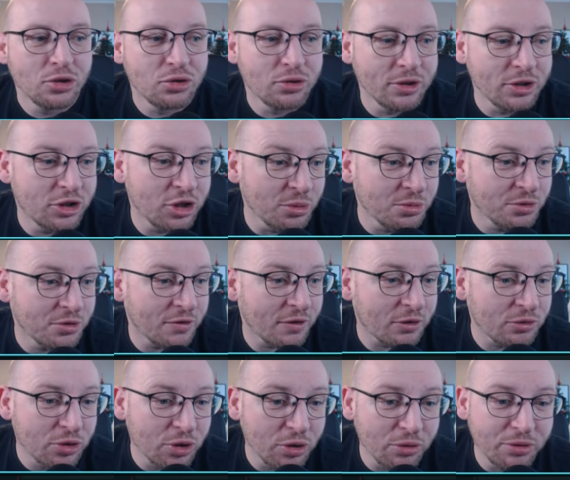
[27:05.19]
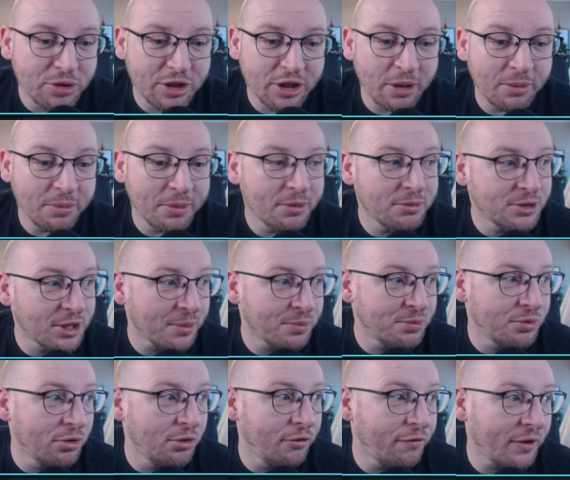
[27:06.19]
So in terms of our youth team, it was
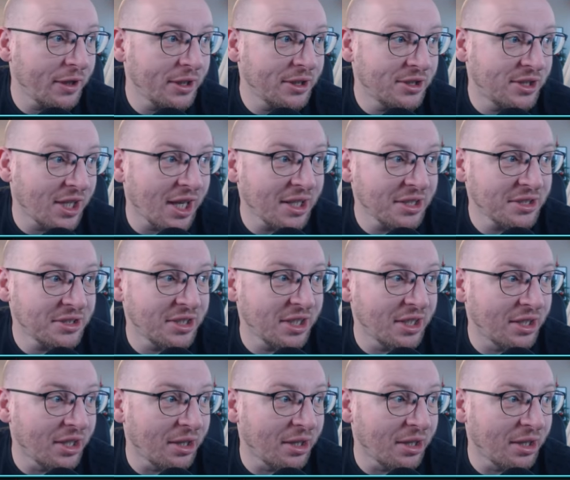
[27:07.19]
absolutely fantastic